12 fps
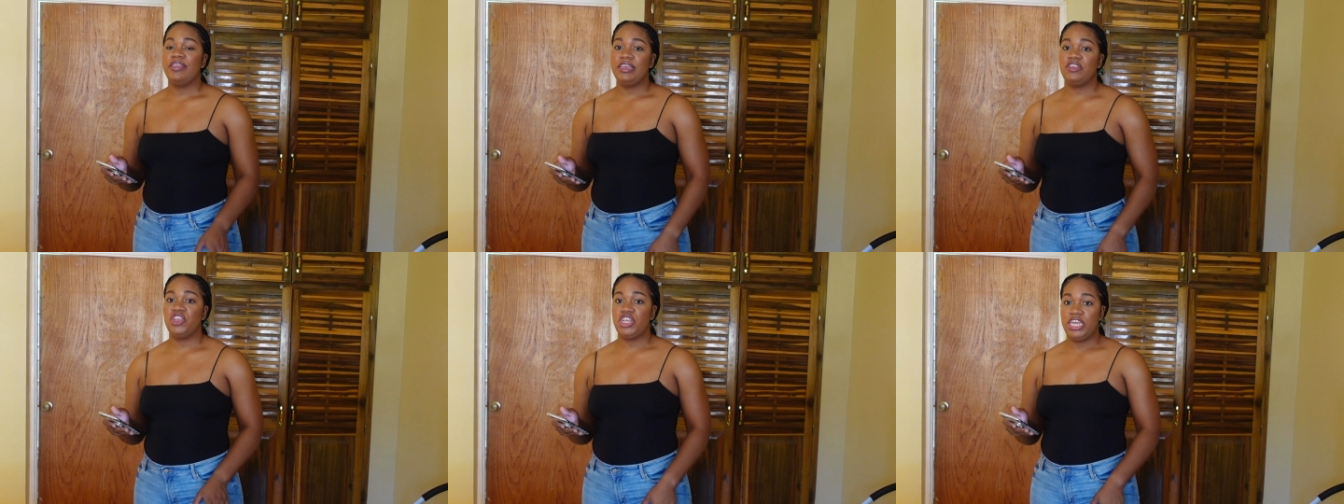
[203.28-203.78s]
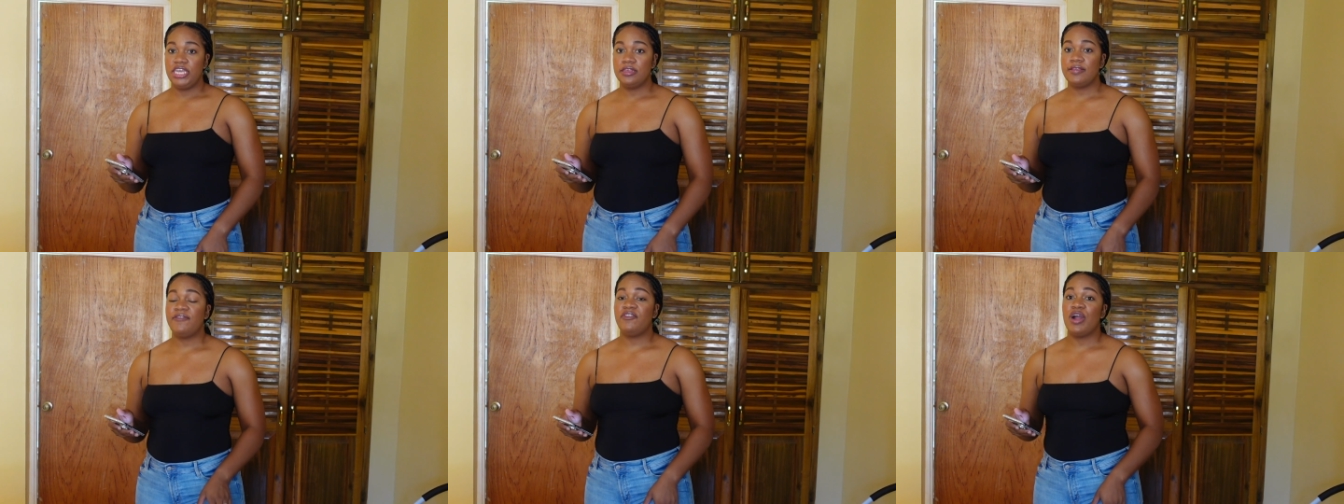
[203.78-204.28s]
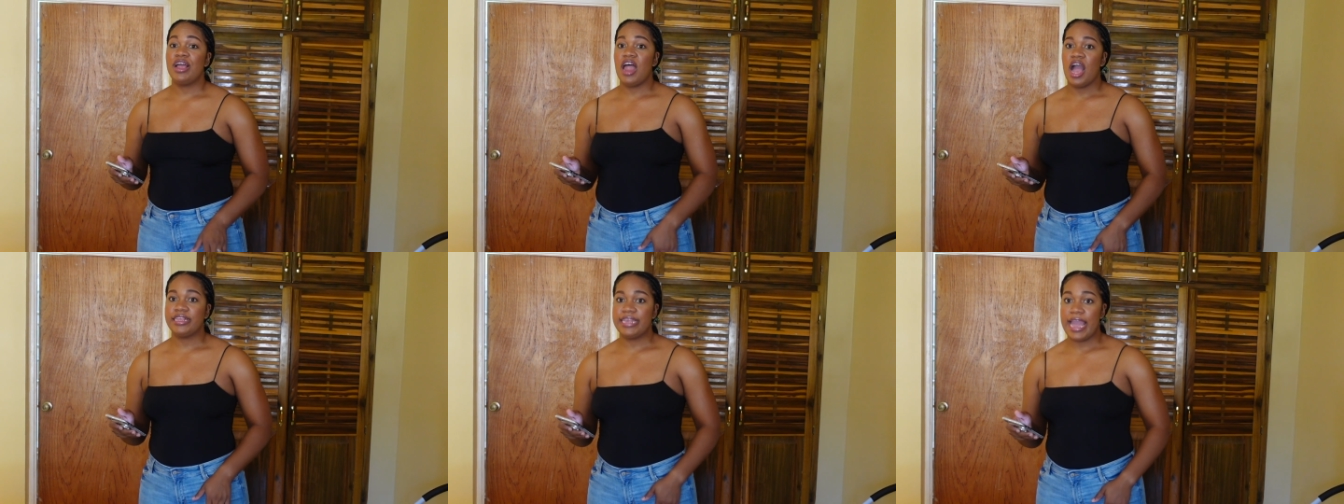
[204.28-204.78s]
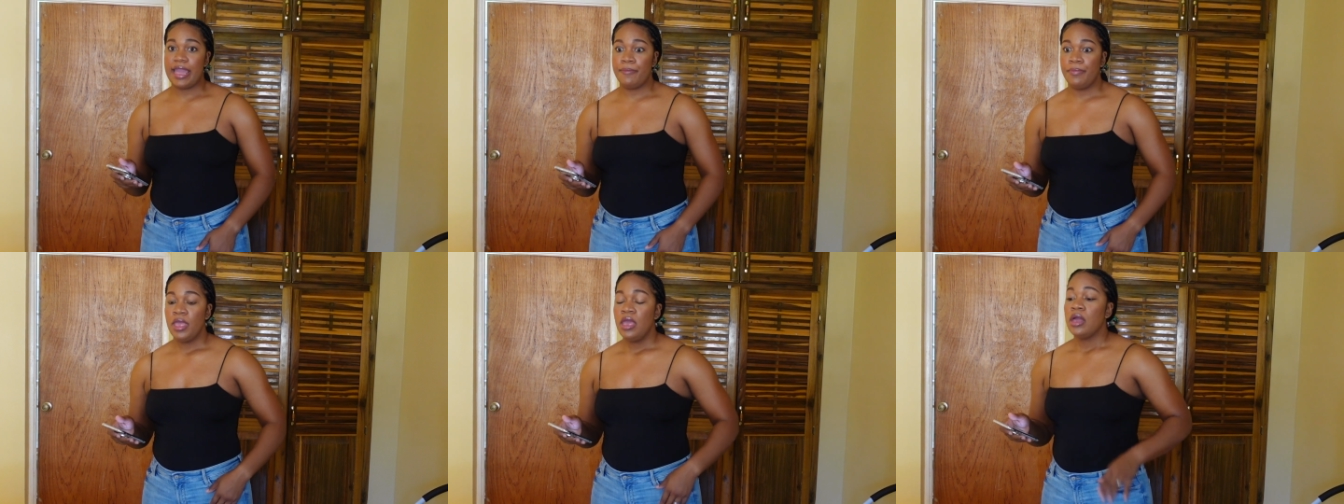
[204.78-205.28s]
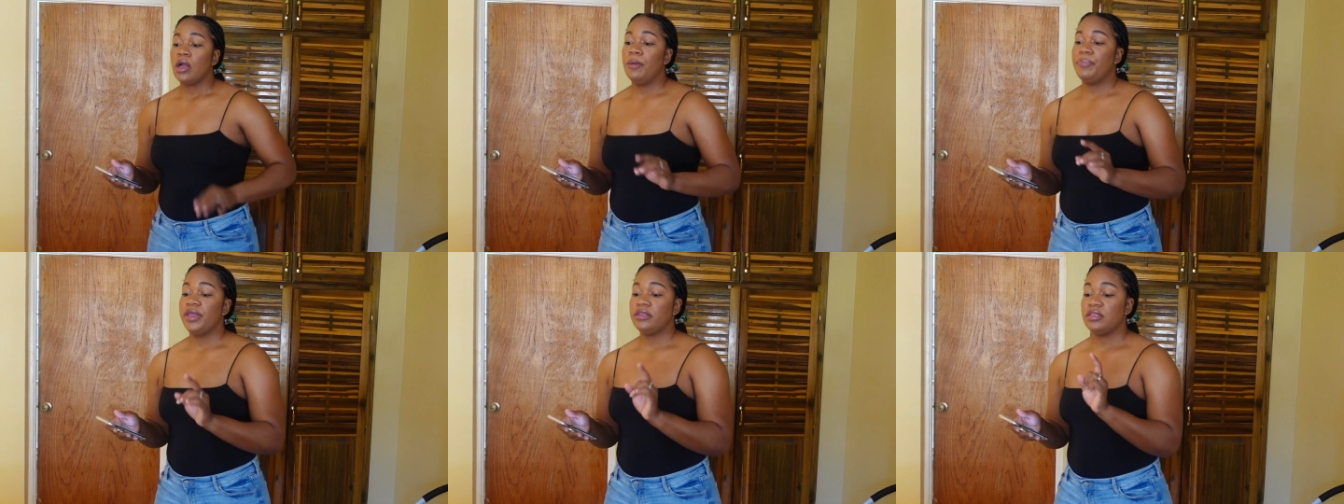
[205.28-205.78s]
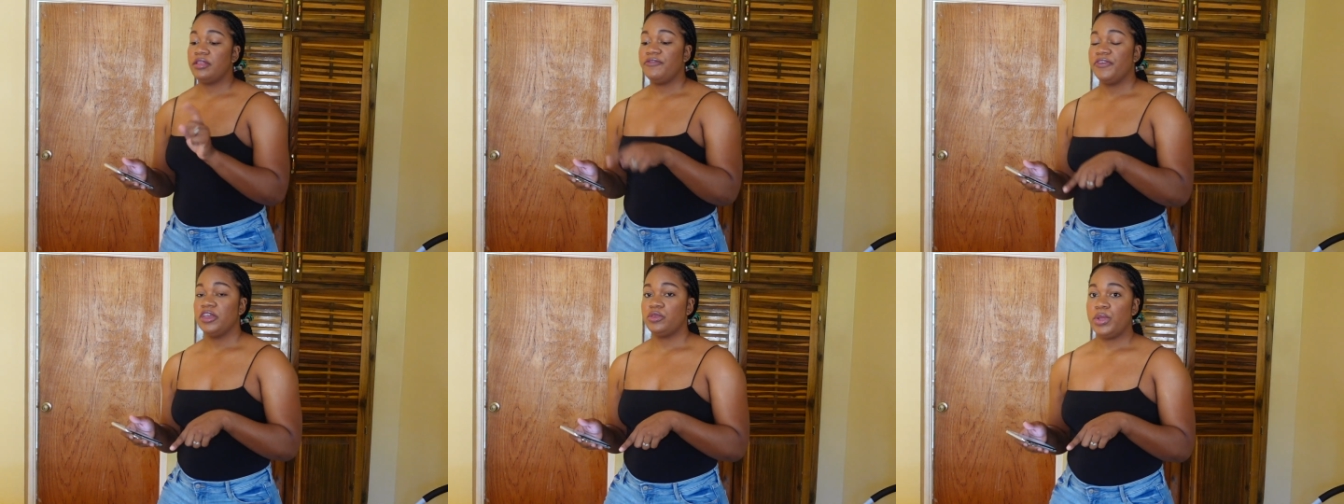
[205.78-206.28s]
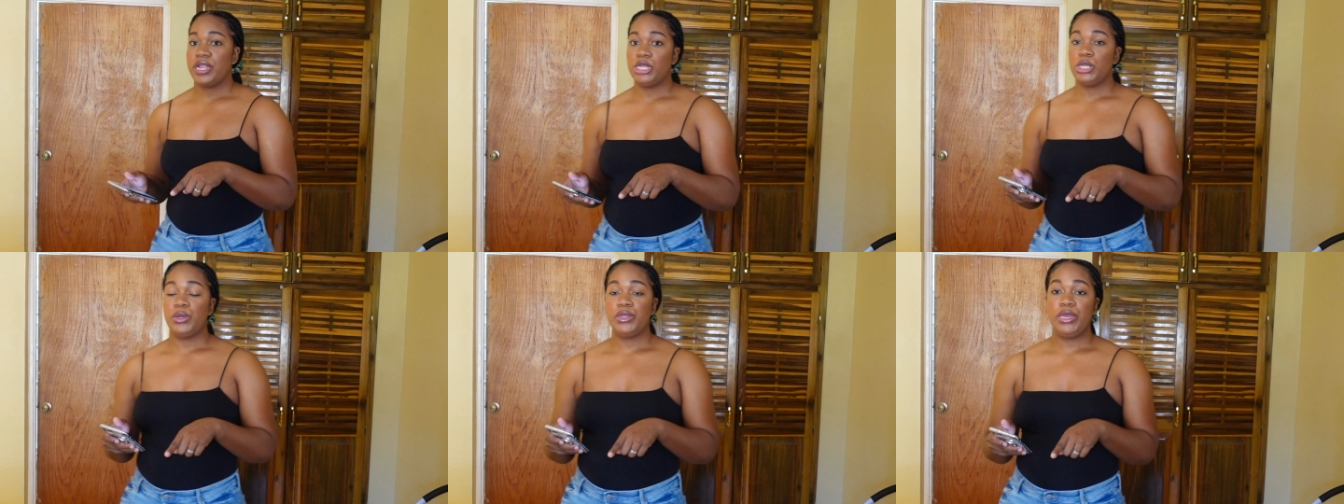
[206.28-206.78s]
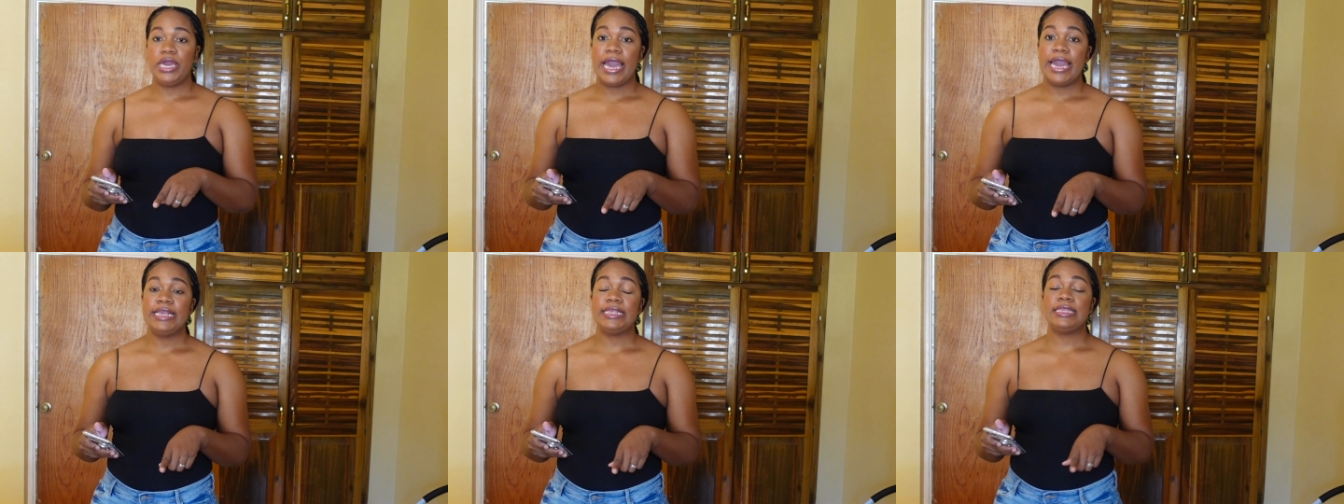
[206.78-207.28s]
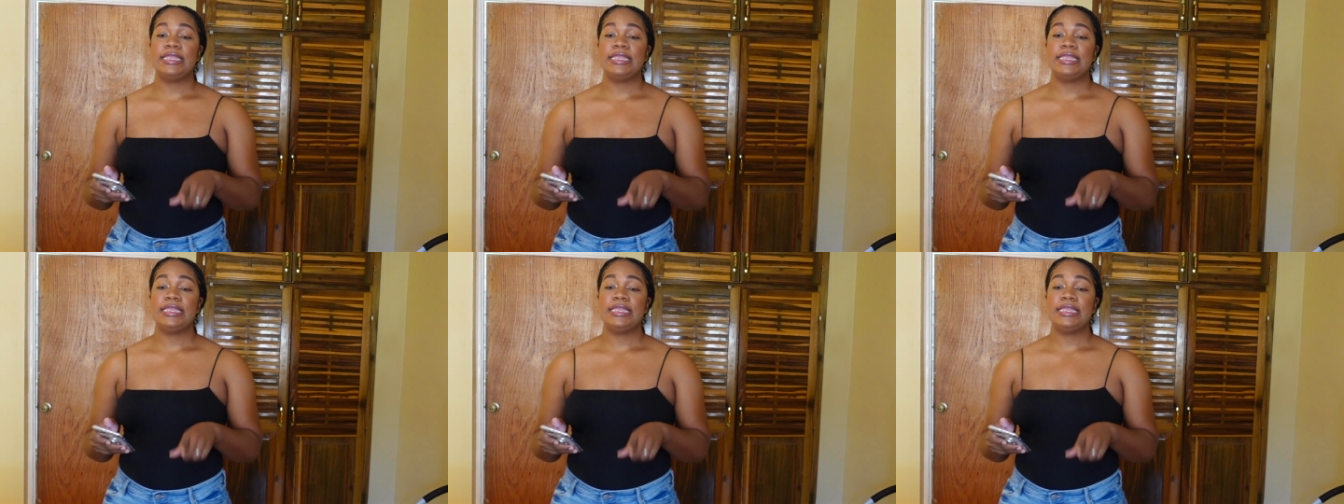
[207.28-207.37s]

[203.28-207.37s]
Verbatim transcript: this jeans for a long time compared to the first one I showed you guys.